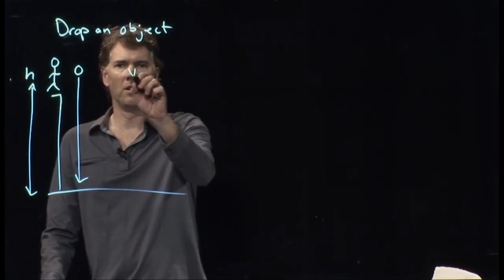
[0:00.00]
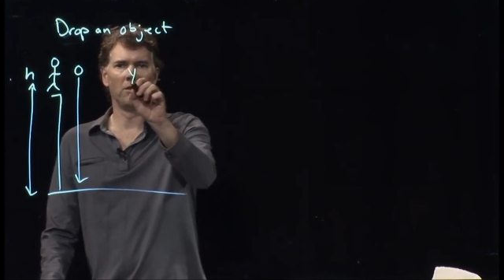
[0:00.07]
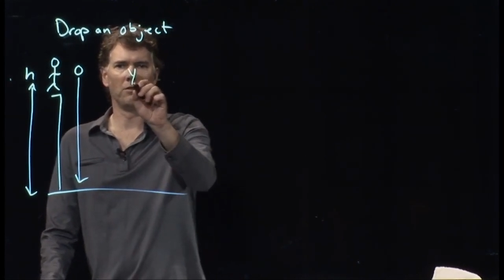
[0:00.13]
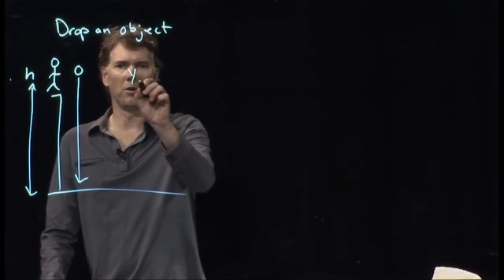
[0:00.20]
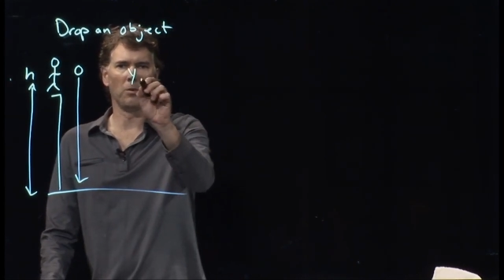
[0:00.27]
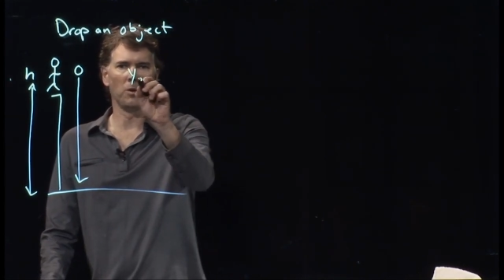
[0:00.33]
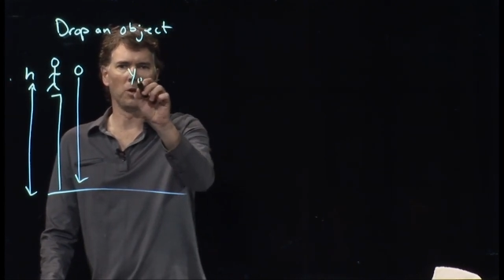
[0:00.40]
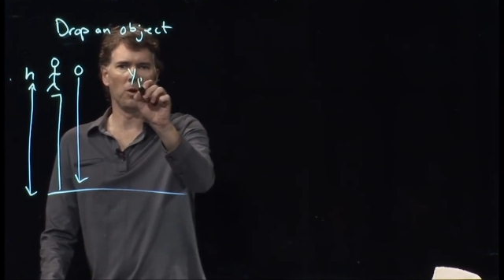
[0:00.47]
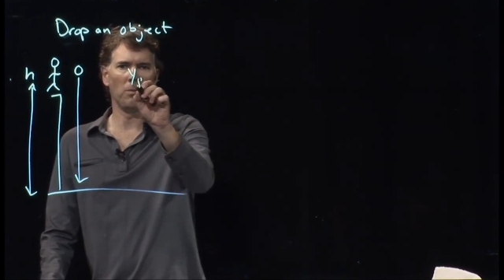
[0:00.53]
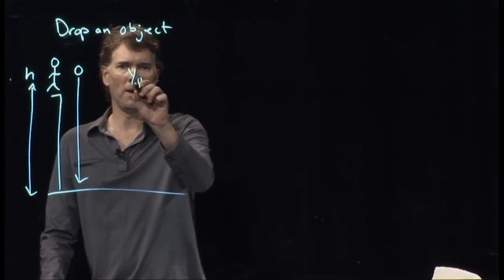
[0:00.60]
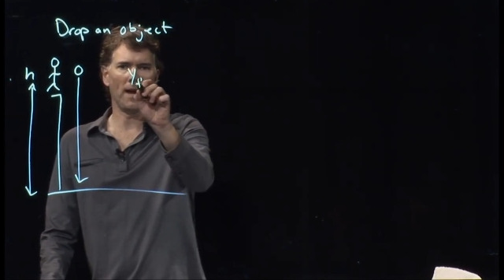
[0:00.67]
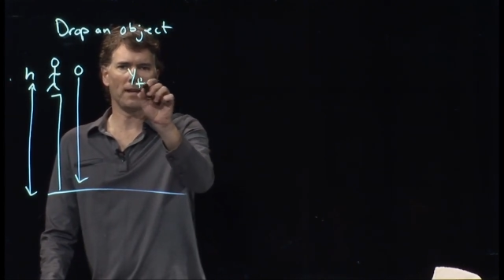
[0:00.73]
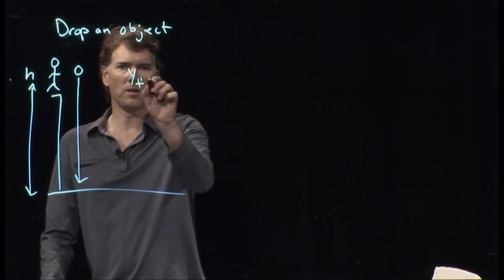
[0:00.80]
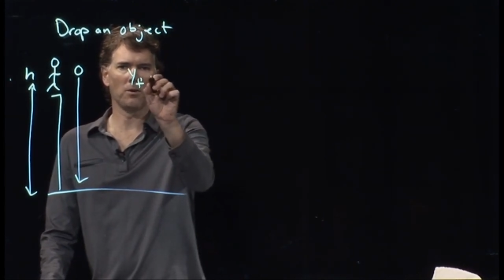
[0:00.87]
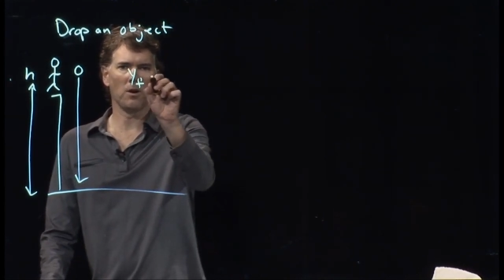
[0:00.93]
So we go
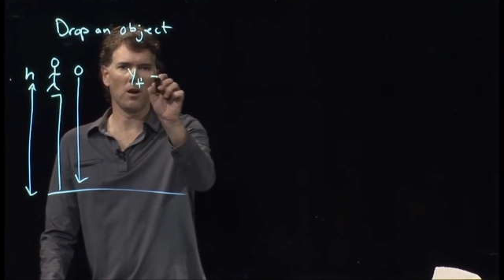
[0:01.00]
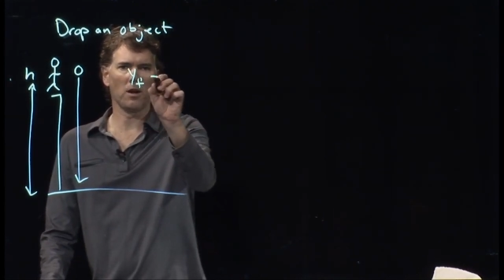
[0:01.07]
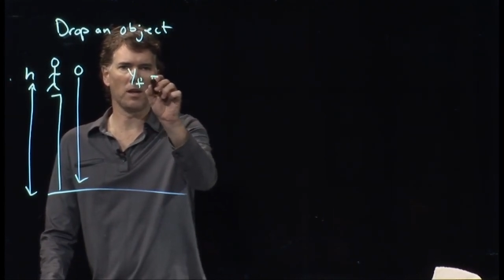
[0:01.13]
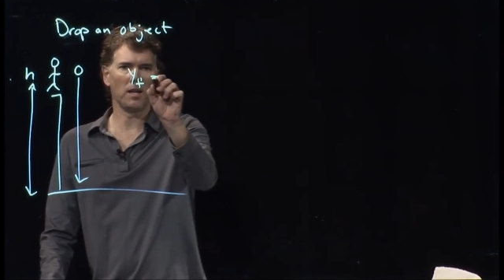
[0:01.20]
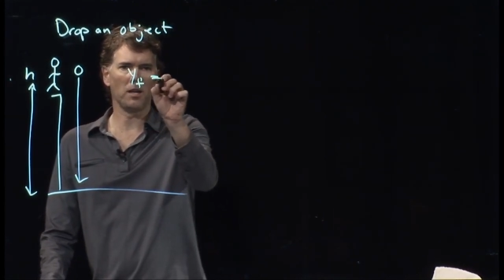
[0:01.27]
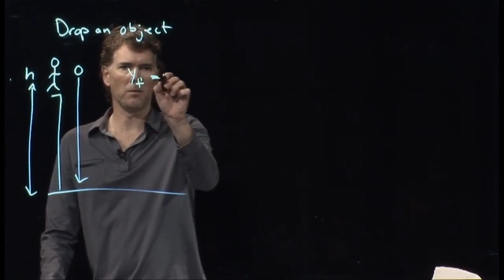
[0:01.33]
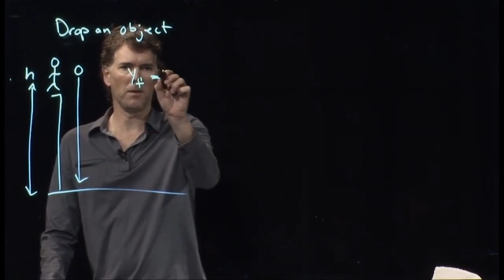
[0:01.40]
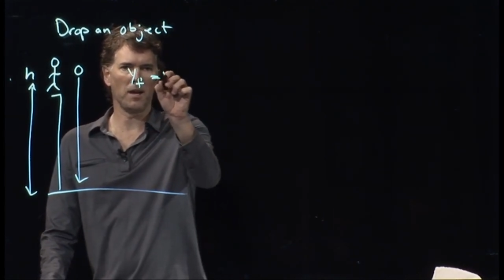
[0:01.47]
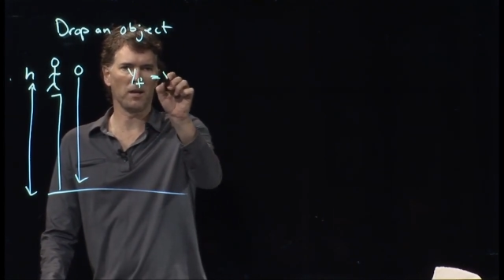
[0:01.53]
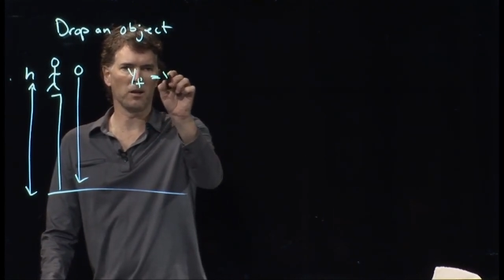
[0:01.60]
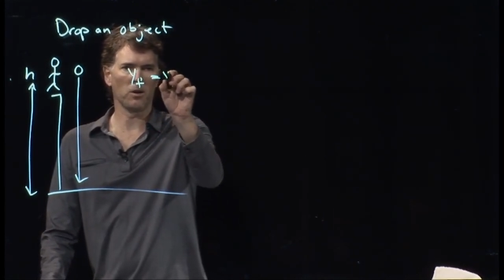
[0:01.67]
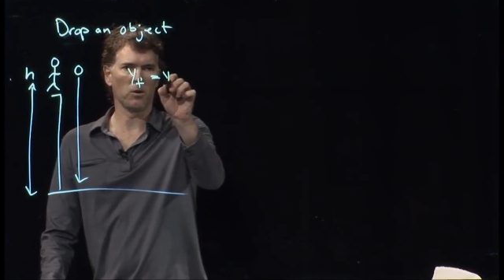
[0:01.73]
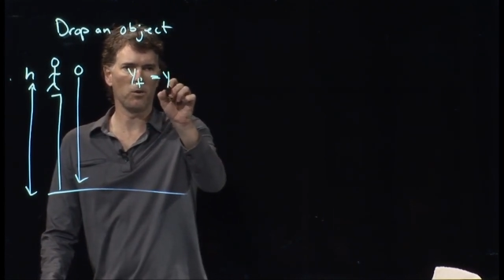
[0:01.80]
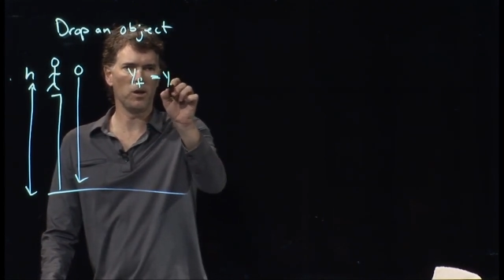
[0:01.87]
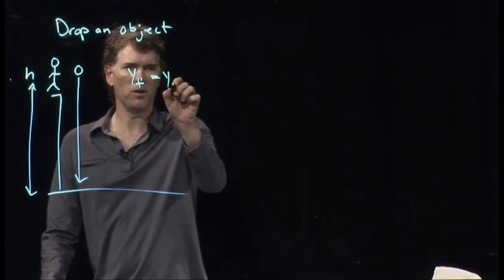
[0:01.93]
back to our kinematic
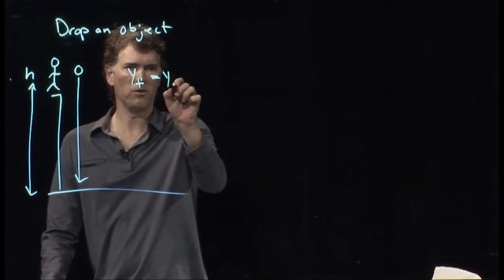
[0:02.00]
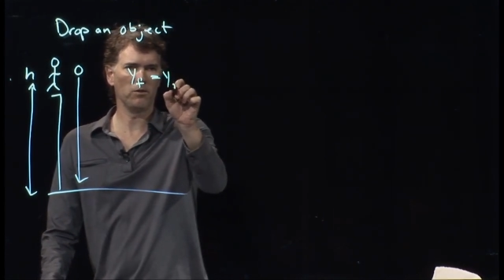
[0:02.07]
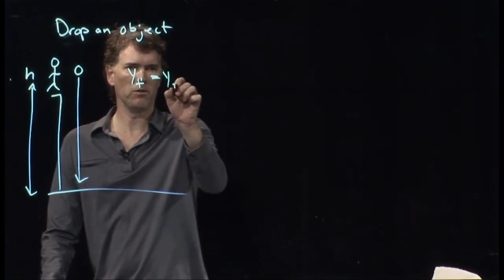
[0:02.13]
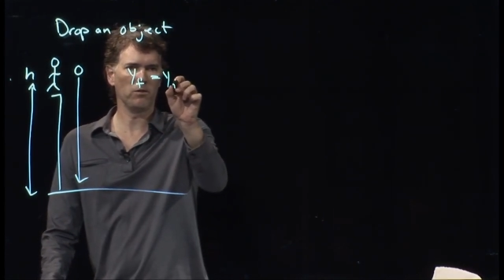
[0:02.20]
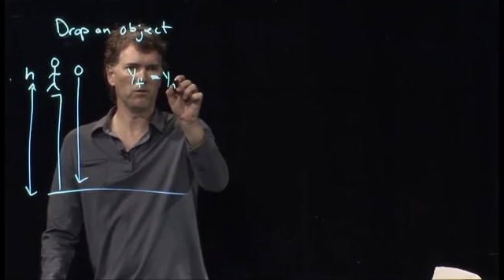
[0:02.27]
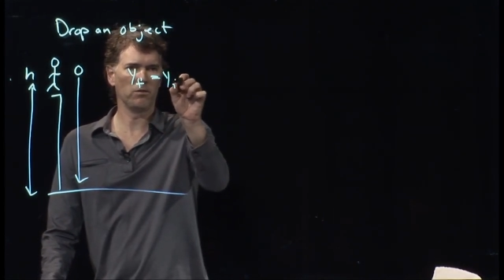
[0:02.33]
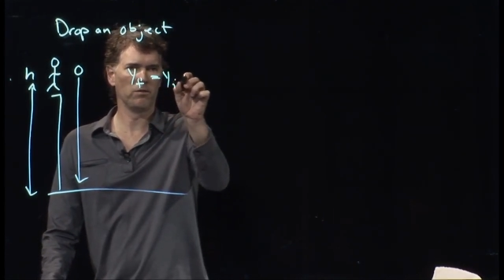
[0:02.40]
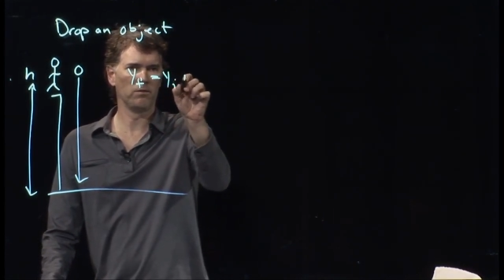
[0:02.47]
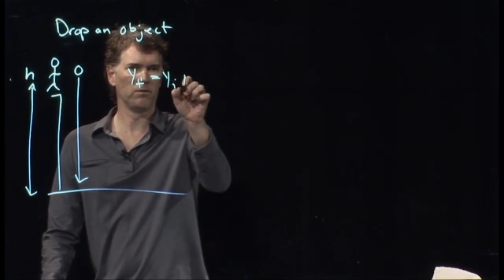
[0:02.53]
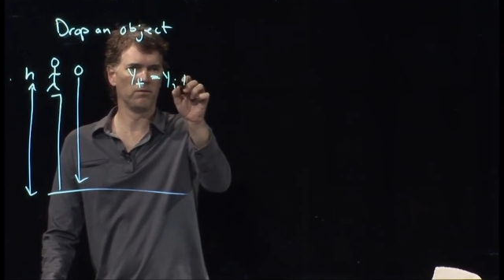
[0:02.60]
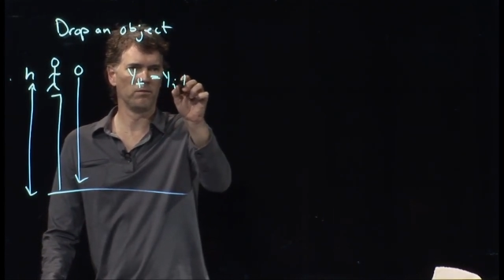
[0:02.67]
equations.